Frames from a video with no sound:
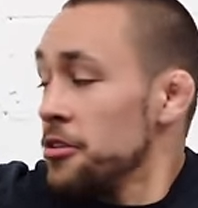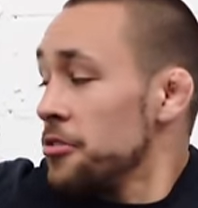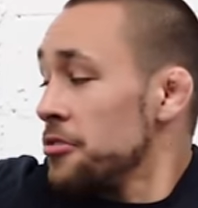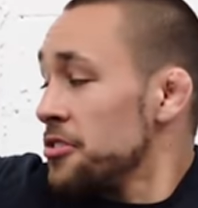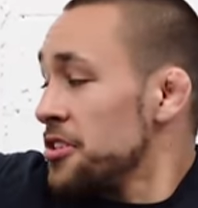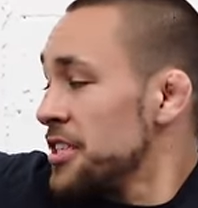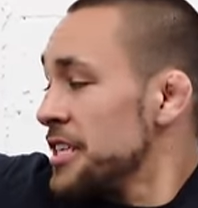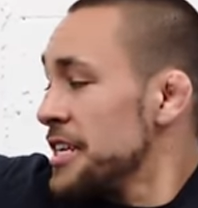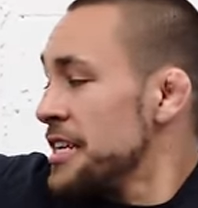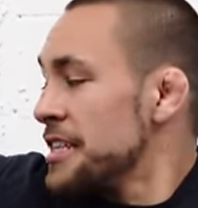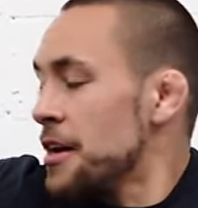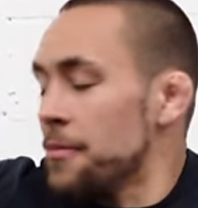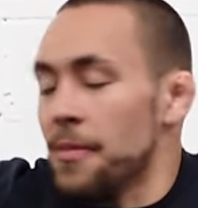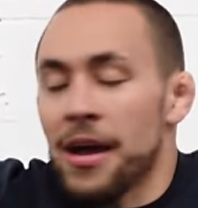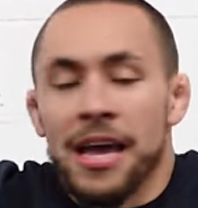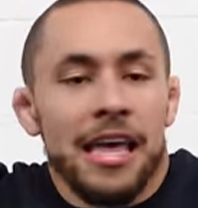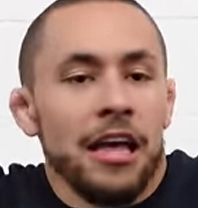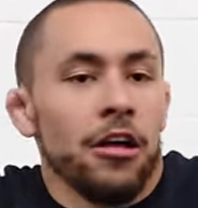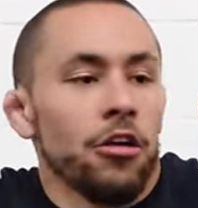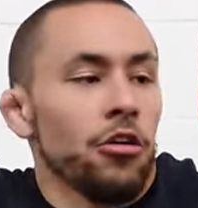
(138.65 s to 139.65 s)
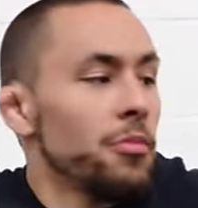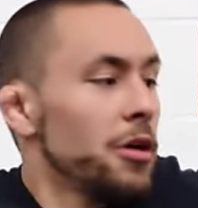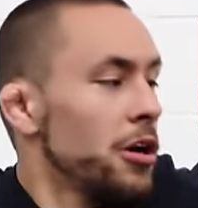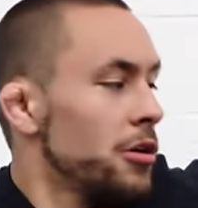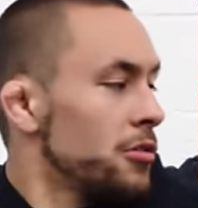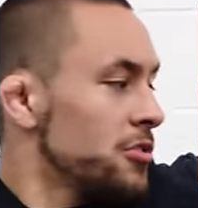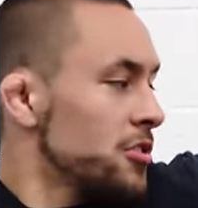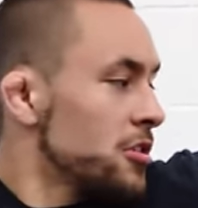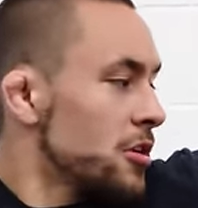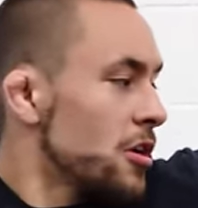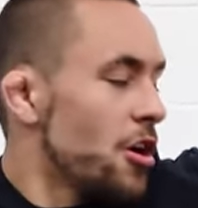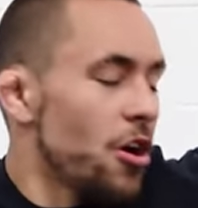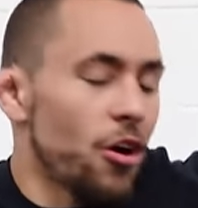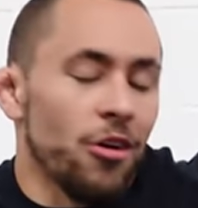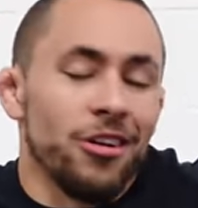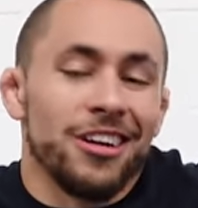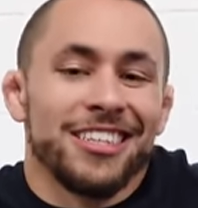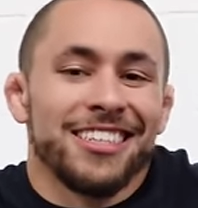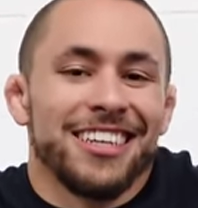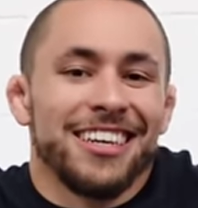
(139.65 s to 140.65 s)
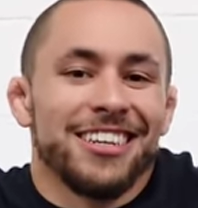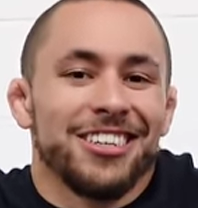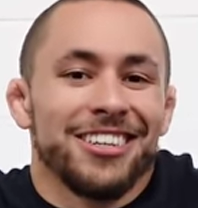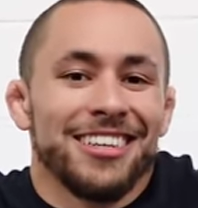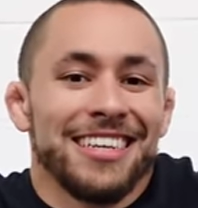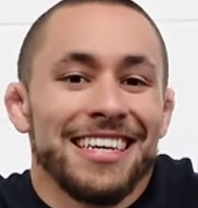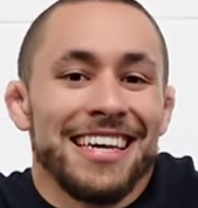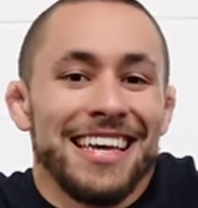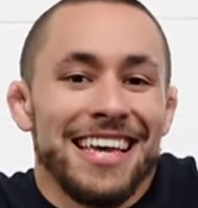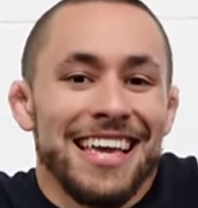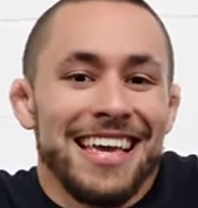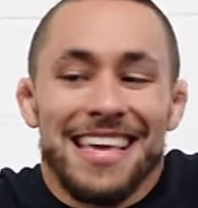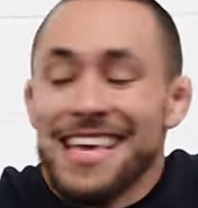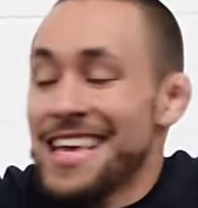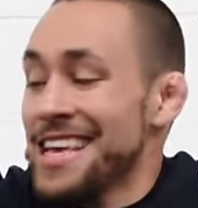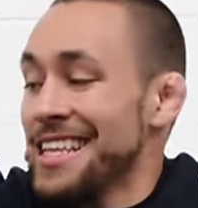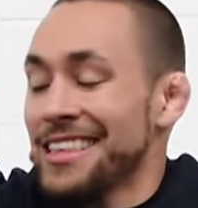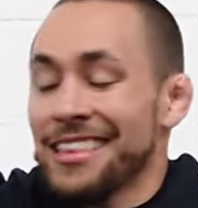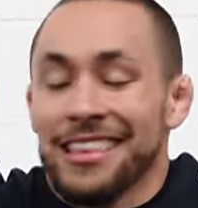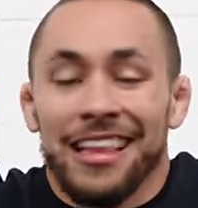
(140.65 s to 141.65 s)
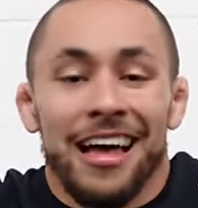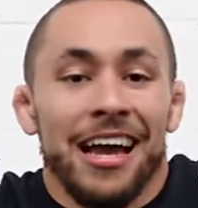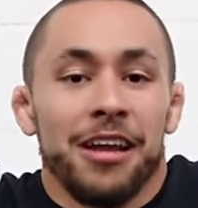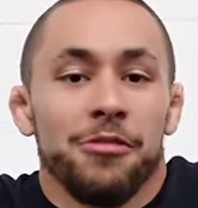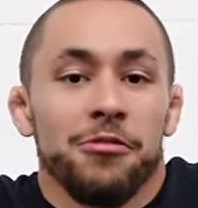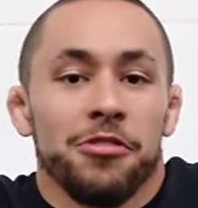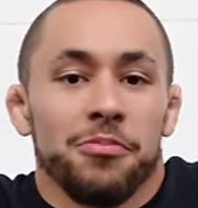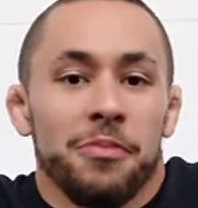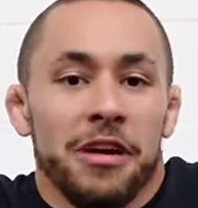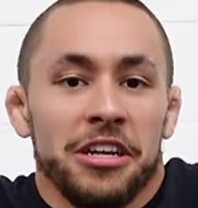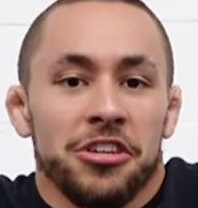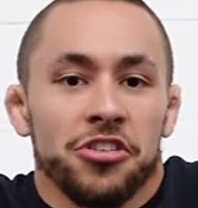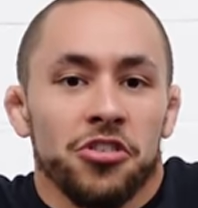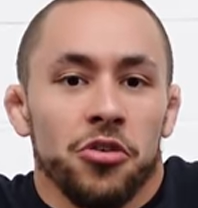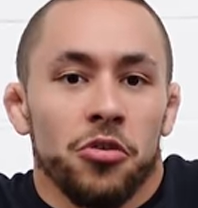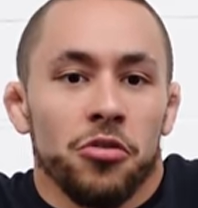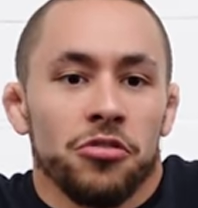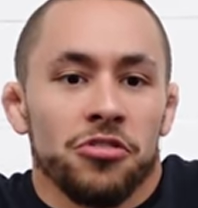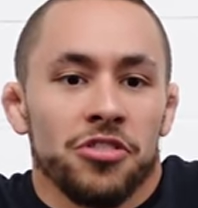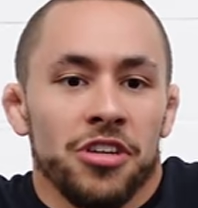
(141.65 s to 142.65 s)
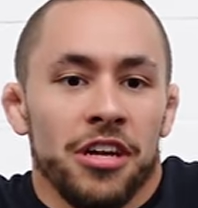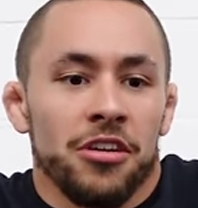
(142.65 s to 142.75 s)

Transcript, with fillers: You'll see that my elbows are essentially in line with my shoulders.